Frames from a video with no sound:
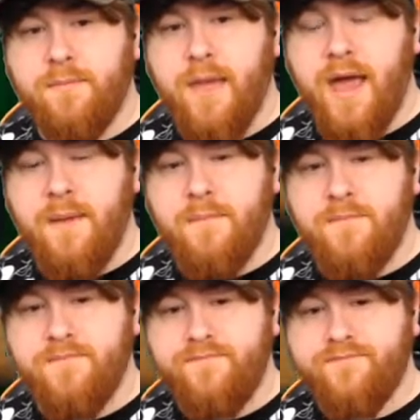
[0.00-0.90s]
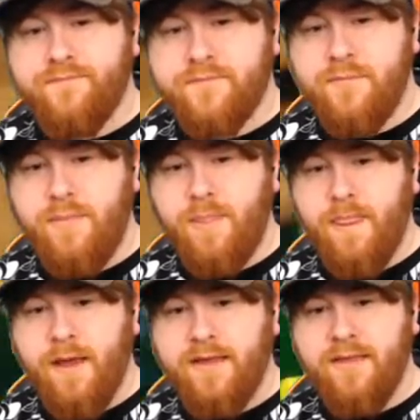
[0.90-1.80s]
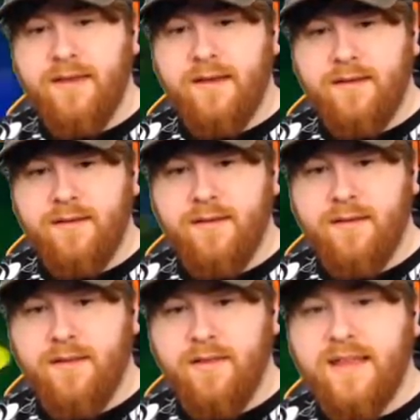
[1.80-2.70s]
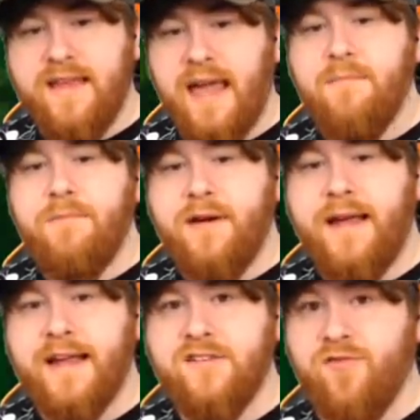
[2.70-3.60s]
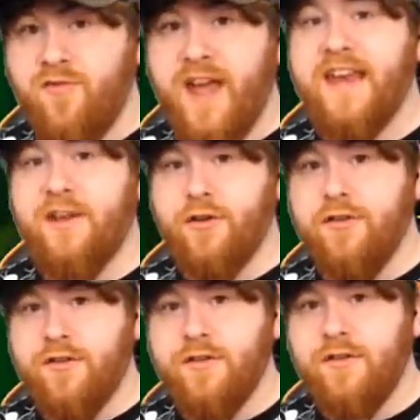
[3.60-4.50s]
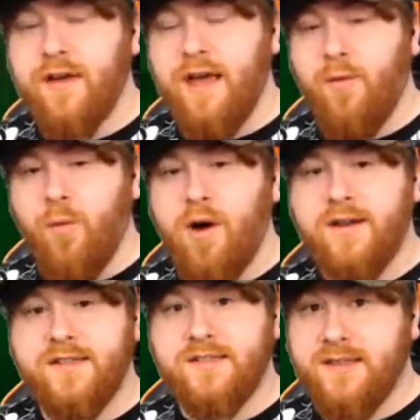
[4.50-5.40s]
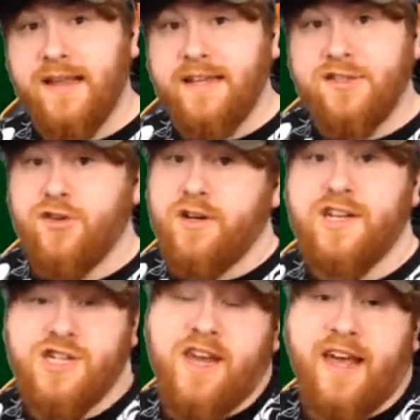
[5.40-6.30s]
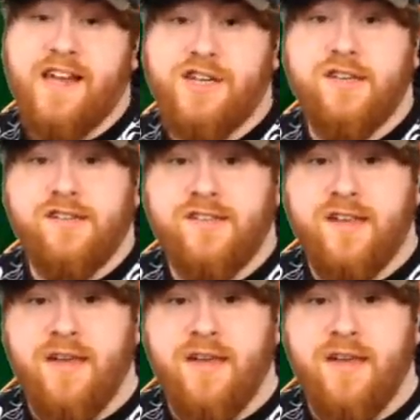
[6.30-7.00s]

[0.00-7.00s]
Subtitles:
The gameplay is very good. It works like Sonic Generations.